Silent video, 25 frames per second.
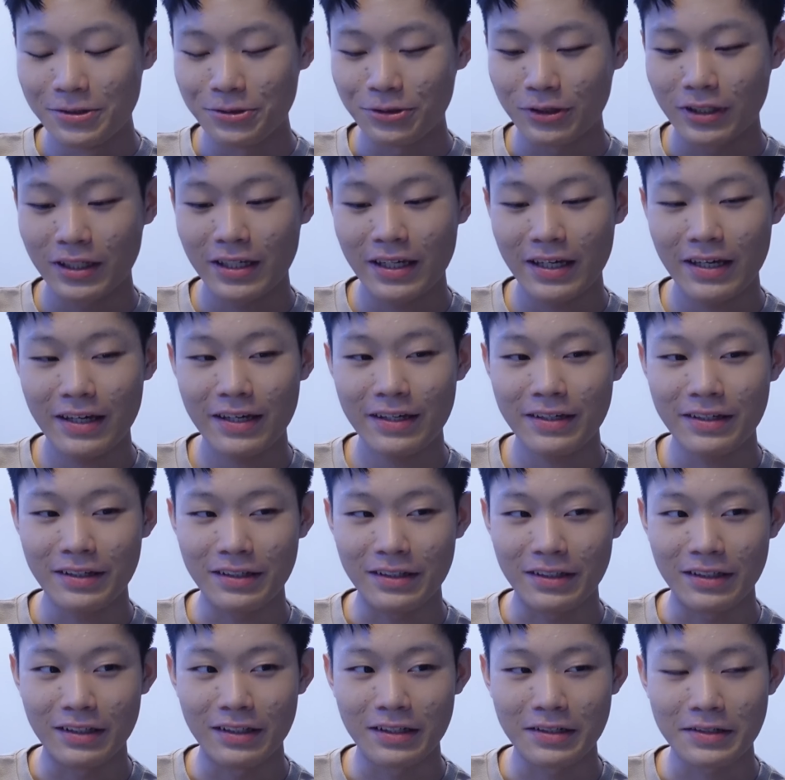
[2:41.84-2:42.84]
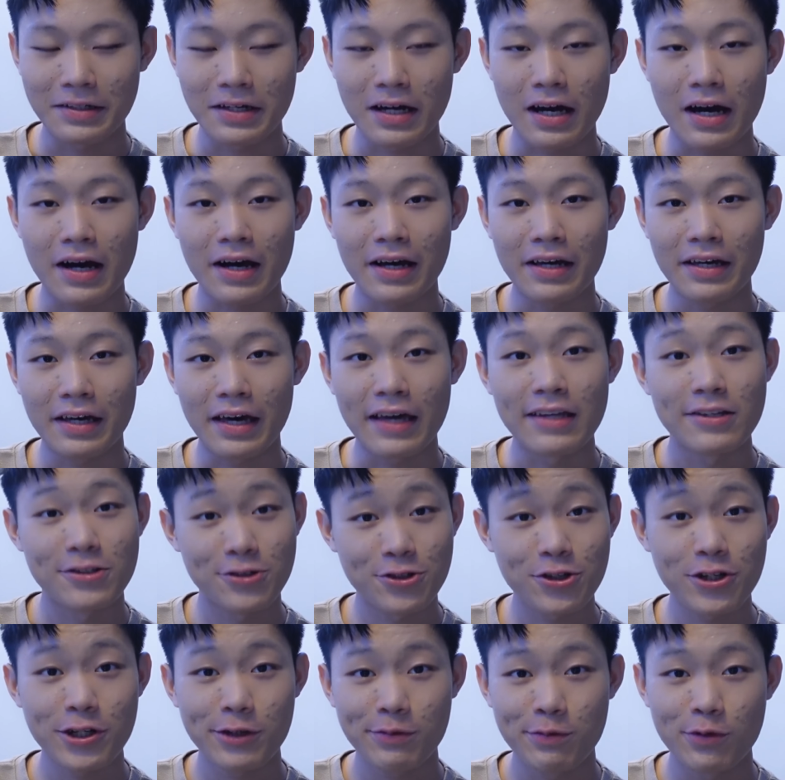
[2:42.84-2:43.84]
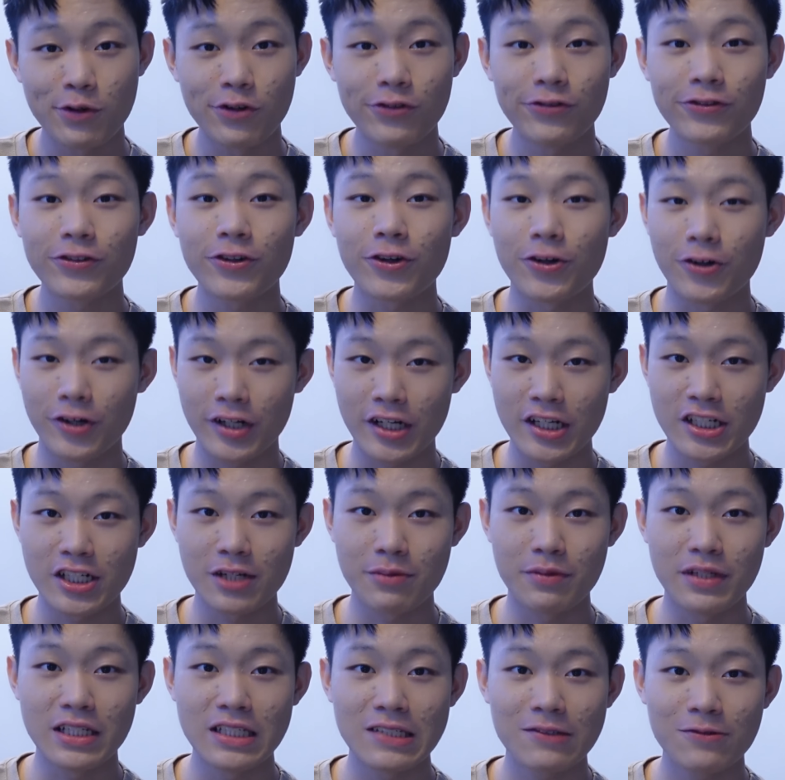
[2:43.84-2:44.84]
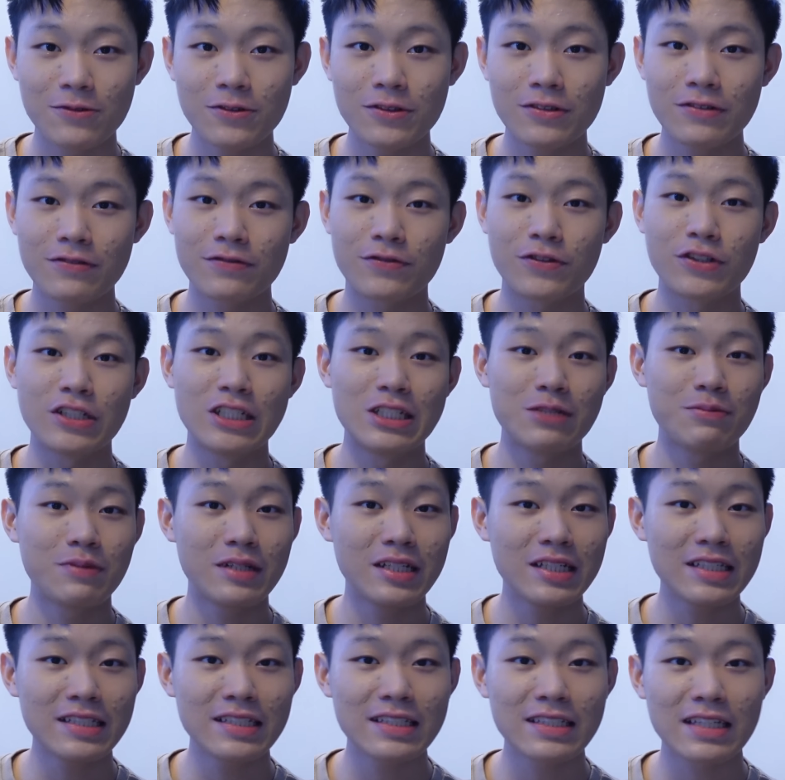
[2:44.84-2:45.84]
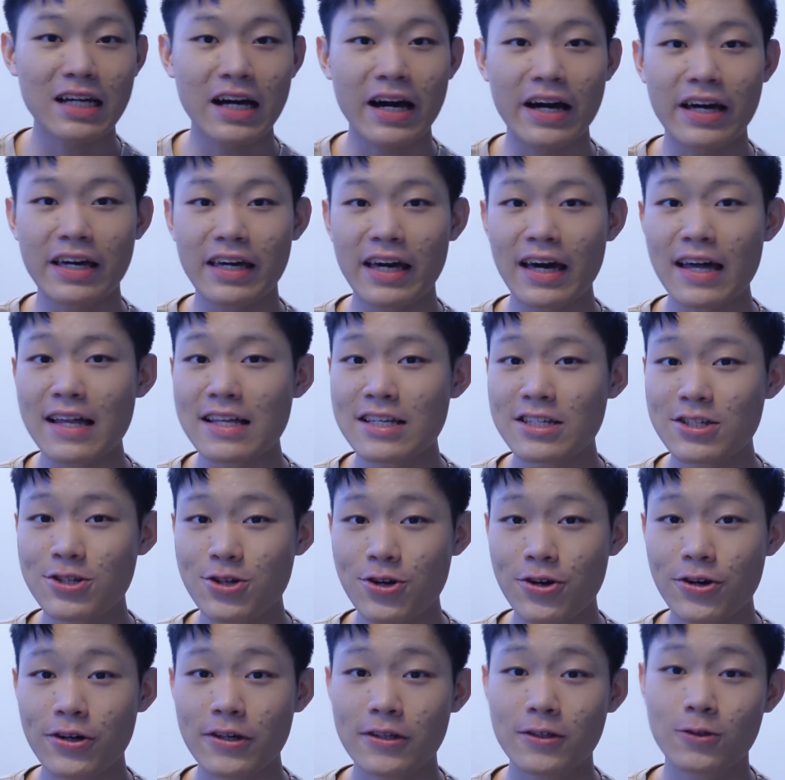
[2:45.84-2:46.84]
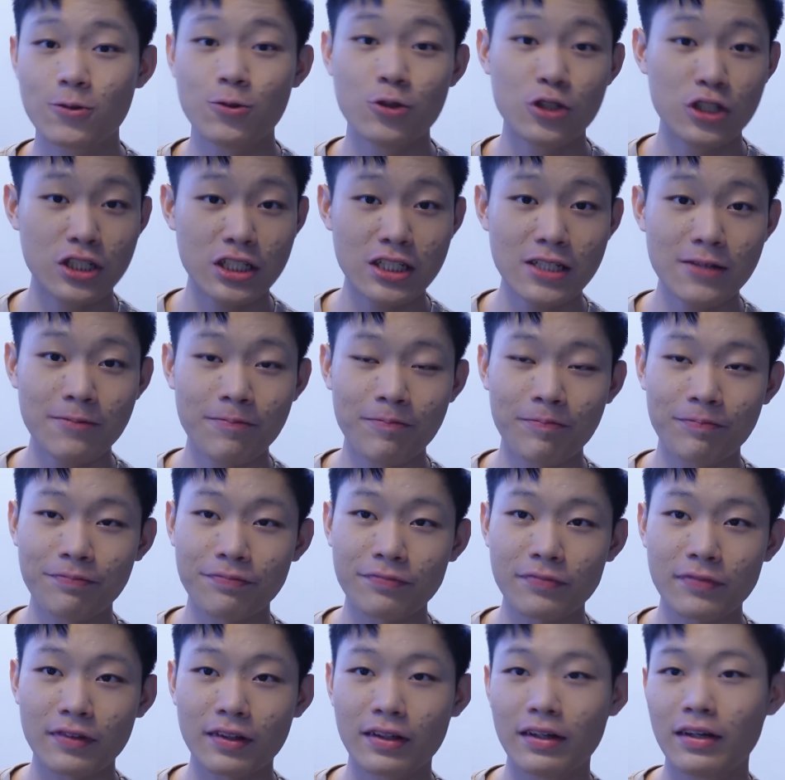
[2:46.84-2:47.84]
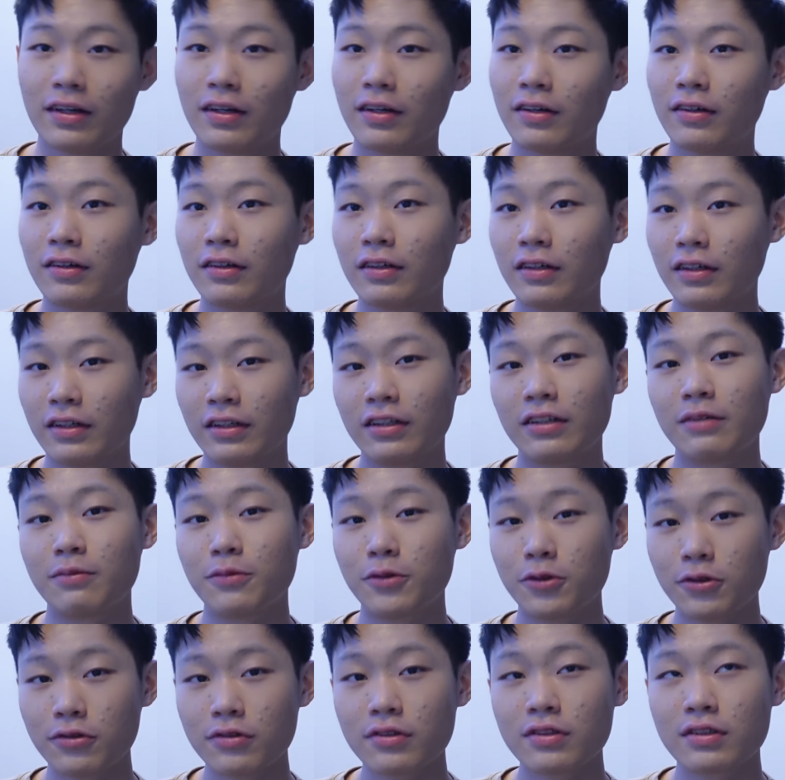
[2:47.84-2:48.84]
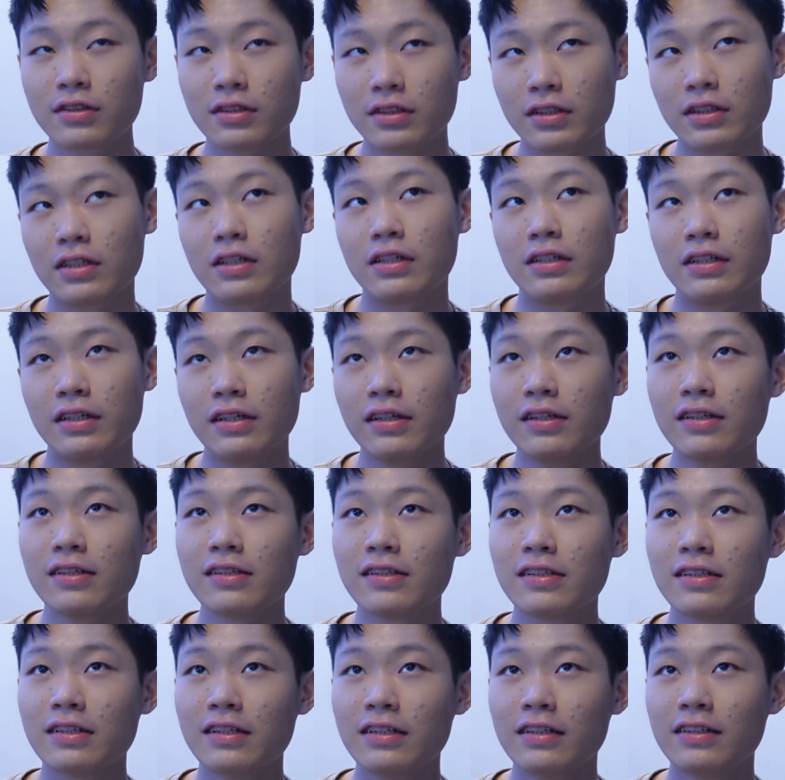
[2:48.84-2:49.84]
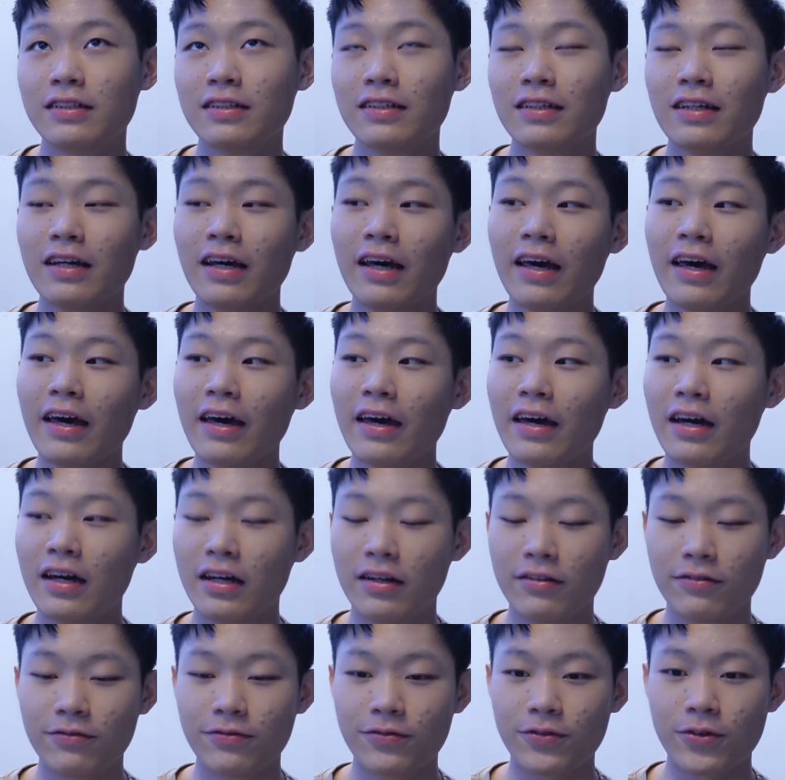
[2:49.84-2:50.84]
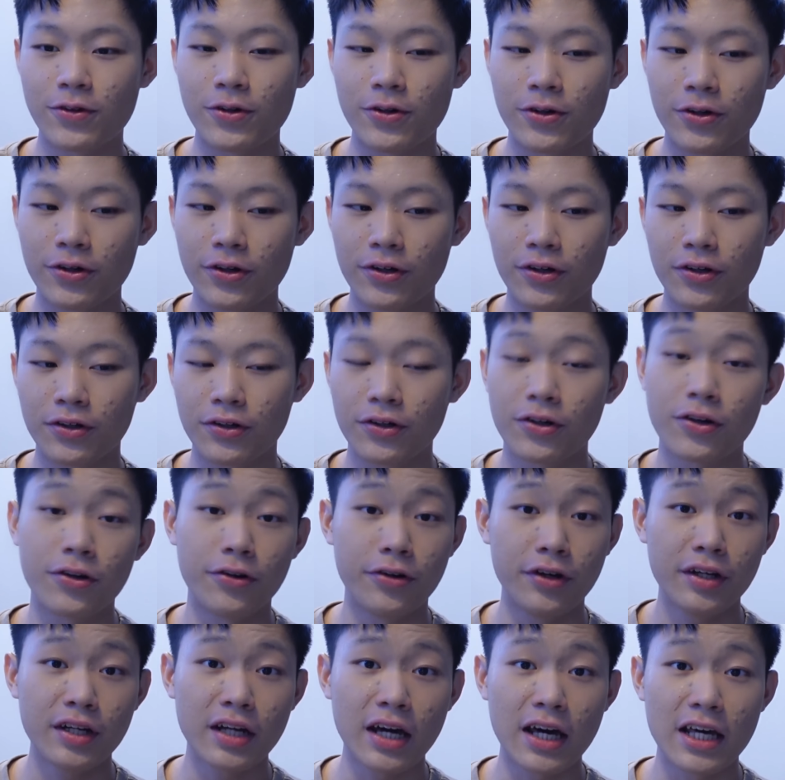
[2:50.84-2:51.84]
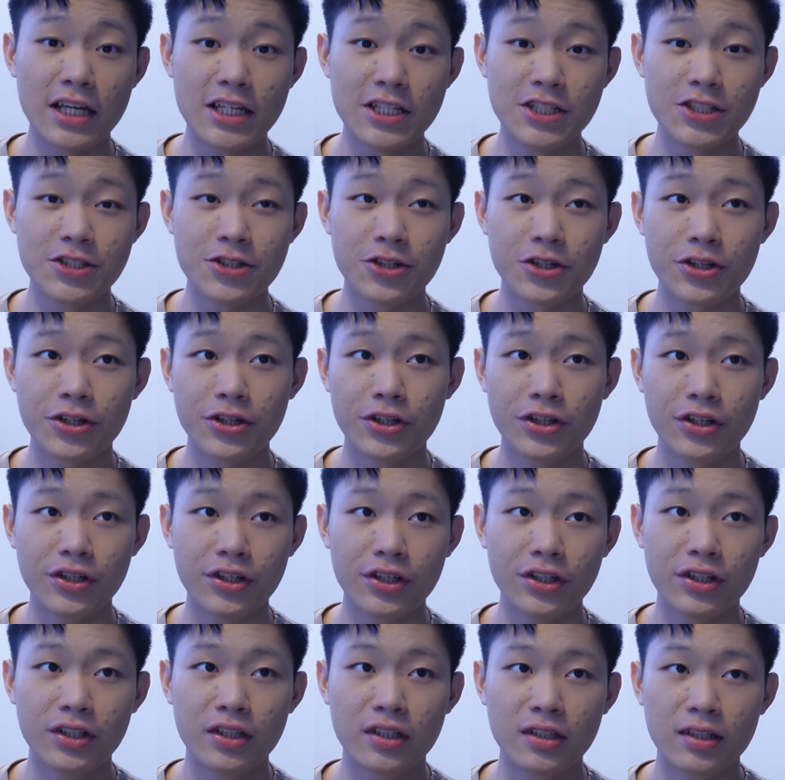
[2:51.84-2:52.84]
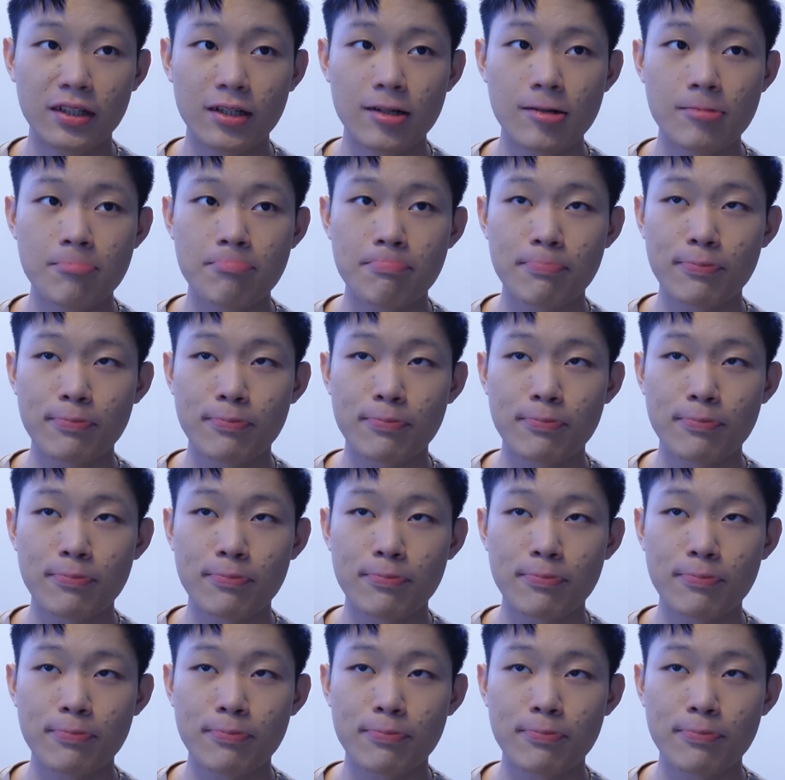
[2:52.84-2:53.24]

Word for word: Okay, I enjoy both Korean and Japanese food. For Japanese, I enjoy sushi the most, I guess. And for Korean, I enjoy the,